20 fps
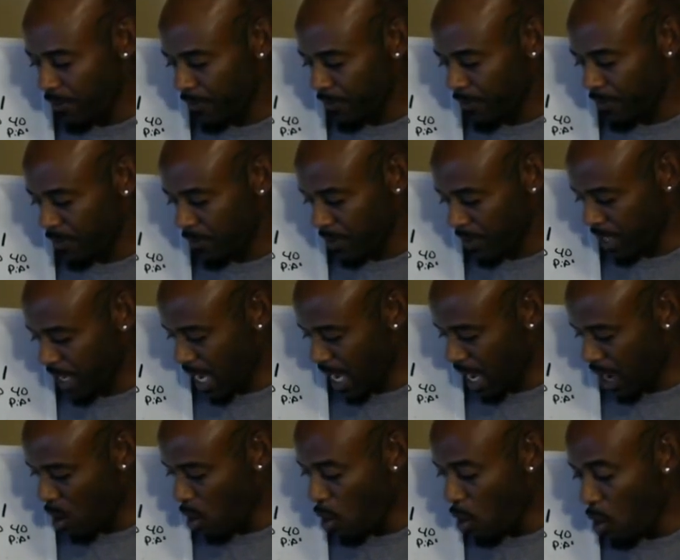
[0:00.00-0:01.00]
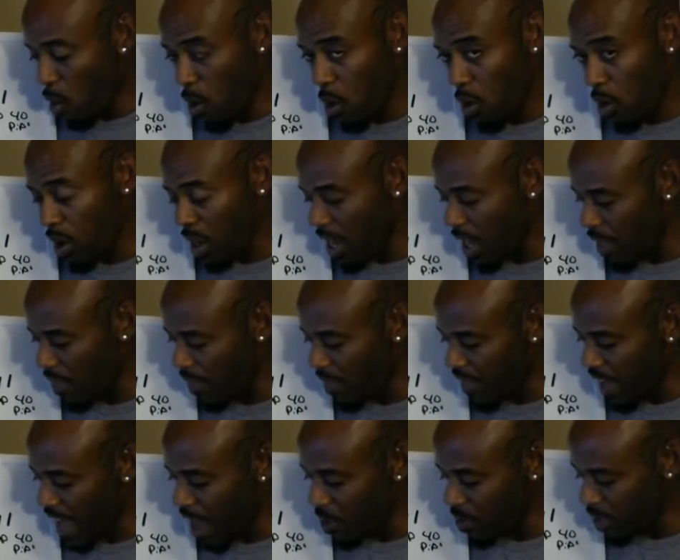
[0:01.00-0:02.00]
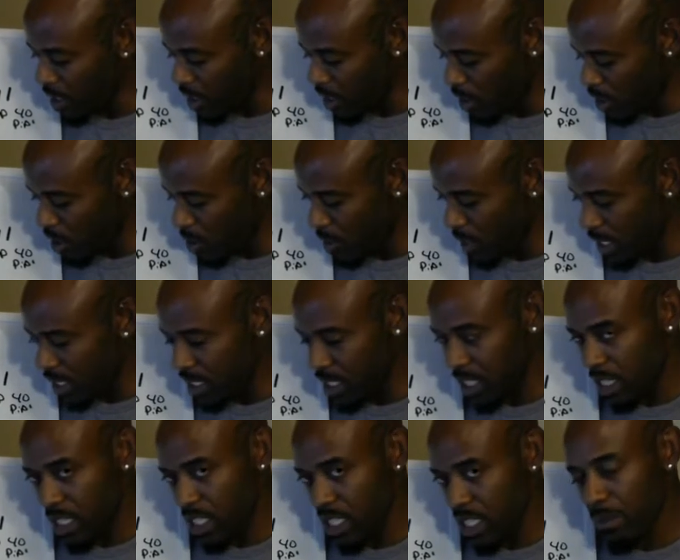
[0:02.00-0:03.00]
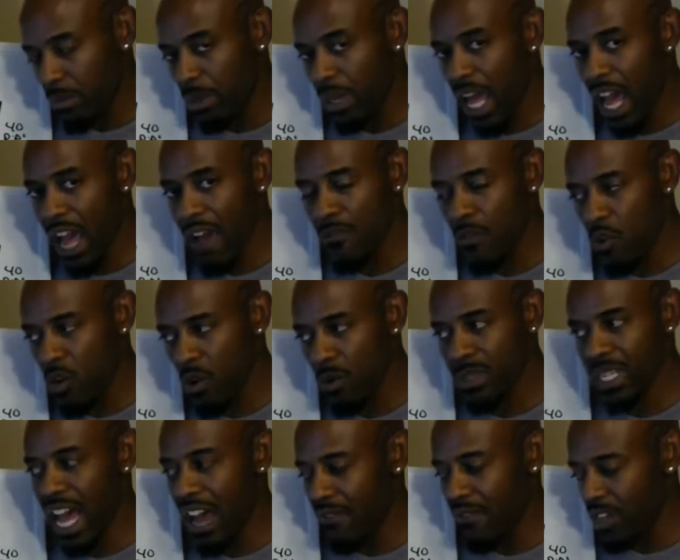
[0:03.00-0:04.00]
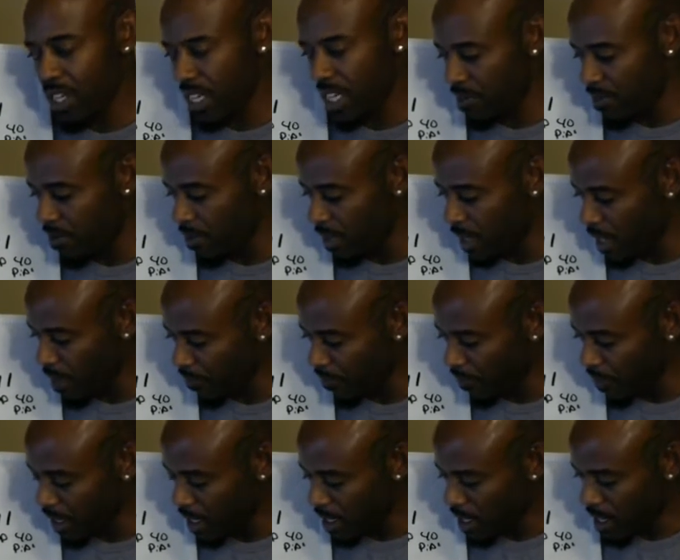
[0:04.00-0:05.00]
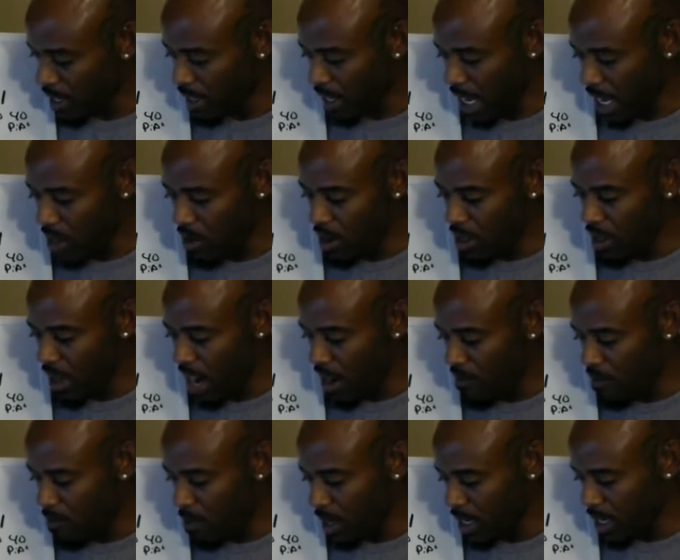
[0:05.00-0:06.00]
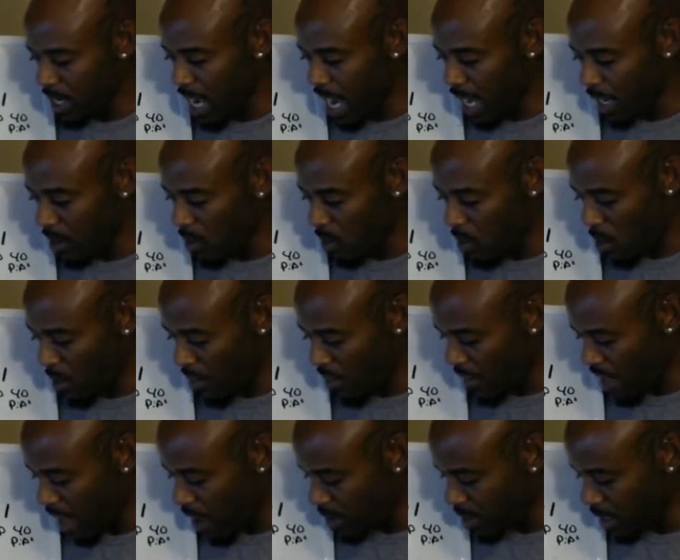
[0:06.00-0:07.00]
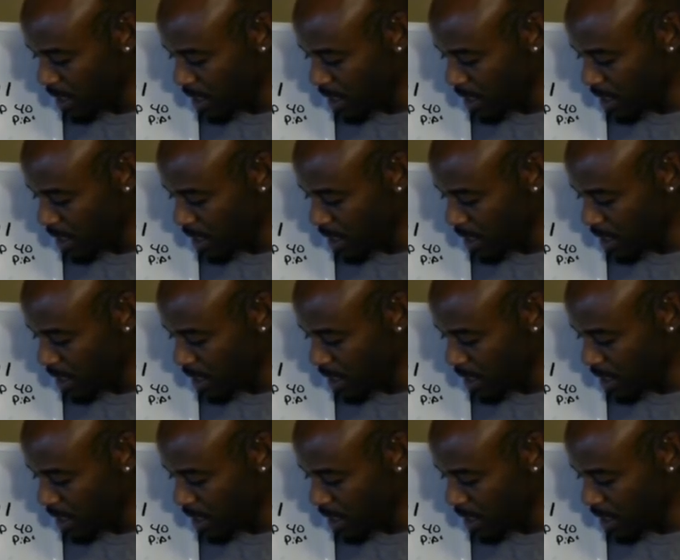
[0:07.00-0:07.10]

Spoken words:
okay, or 1,000 units, because some platforms have it differently. Okay, you either have $1 or 1,000